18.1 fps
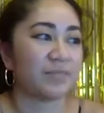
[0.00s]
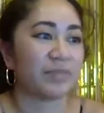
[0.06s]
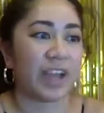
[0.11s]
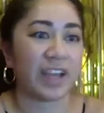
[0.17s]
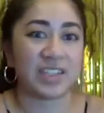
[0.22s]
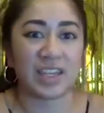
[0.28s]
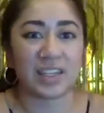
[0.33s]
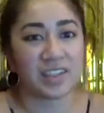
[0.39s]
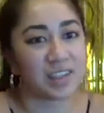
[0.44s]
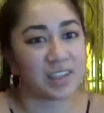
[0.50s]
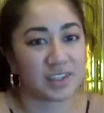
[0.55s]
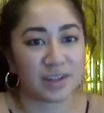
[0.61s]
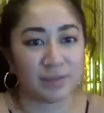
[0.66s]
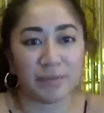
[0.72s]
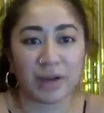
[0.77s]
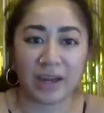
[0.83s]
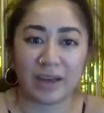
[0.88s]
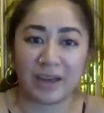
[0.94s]
I sent this to
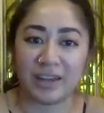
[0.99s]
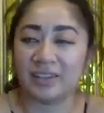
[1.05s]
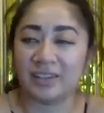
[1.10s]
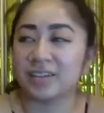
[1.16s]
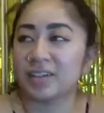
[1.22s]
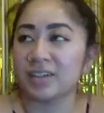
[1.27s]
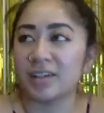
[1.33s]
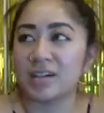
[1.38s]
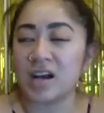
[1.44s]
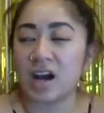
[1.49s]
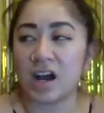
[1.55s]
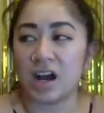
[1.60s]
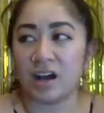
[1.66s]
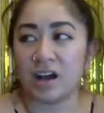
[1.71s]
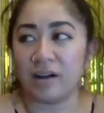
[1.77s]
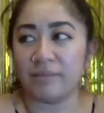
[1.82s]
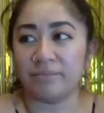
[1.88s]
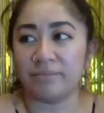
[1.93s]
my,
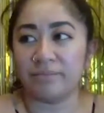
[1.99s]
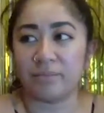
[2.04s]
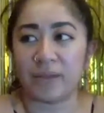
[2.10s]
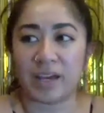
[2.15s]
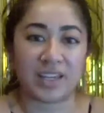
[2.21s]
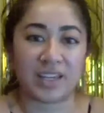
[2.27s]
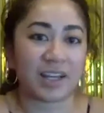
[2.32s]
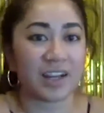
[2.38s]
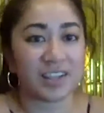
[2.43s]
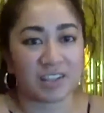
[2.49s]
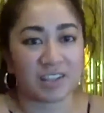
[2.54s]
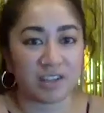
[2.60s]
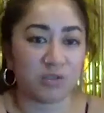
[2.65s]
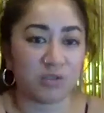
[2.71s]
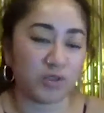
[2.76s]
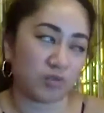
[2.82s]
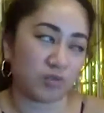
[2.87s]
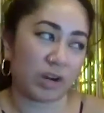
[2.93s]
my cousin
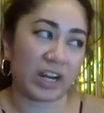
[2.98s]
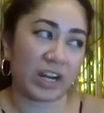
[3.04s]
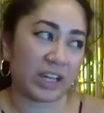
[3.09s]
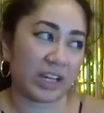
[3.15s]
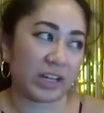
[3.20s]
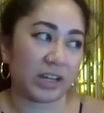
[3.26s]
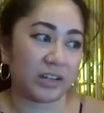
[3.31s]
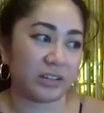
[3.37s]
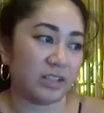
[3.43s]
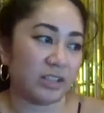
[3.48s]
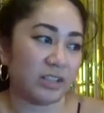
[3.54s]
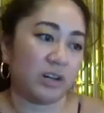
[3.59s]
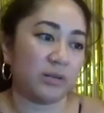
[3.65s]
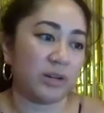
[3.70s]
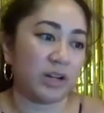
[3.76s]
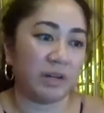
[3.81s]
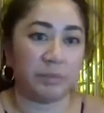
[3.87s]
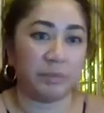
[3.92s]
who's running, you
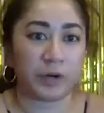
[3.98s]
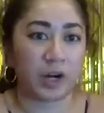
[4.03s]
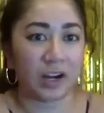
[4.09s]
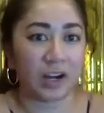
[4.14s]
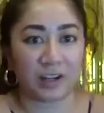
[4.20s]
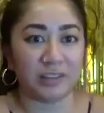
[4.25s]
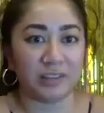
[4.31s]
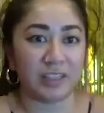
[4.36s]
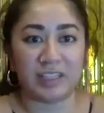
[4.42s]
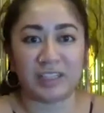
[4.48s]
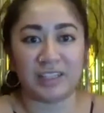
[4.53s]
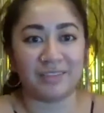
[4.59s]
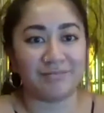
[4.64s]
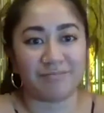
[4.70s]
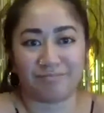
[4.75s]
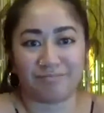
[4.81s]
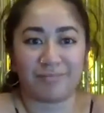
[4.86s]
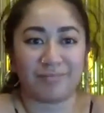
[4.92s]
know, a broccoli
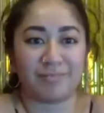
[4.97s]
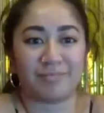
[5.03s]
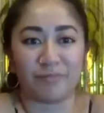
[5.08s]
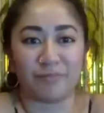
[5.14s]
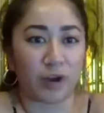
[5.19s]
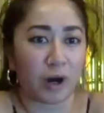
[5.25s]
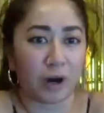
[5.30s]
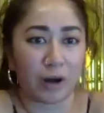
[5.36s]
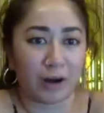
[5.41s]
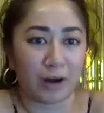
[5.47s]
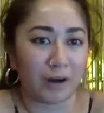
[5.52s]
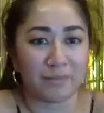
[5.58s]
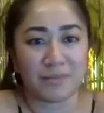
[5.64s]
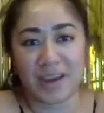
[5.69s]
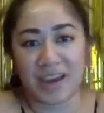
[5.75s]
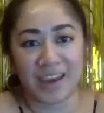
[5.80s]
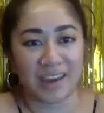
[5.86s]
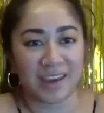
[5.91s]

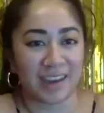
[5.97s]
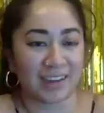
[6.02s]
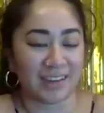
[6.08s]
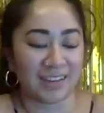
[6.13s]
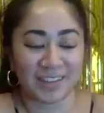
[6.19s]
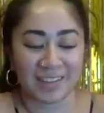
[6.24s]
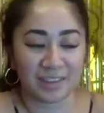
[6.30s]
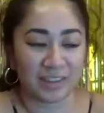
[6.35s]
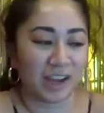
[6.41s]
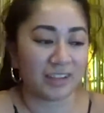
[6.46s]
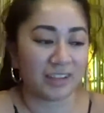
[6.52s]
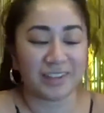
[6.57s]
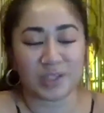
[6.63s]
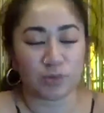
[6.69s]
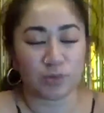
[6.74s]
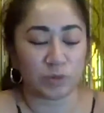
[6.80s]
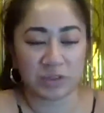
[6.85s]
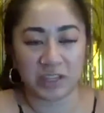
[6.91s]
farm and thought
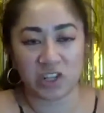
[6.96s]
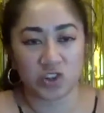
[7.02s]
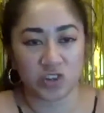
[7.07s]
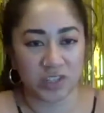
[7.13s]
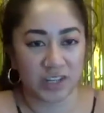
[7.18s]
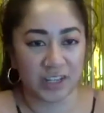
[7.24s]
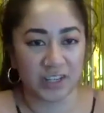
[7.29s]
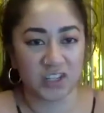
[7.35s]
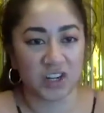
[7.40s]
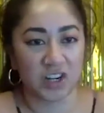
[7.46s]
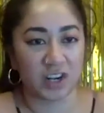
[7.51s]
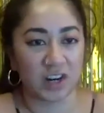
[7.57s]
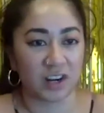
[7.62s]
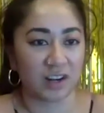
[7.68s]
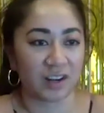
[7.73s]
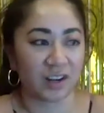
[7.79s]
this would be interesting to her.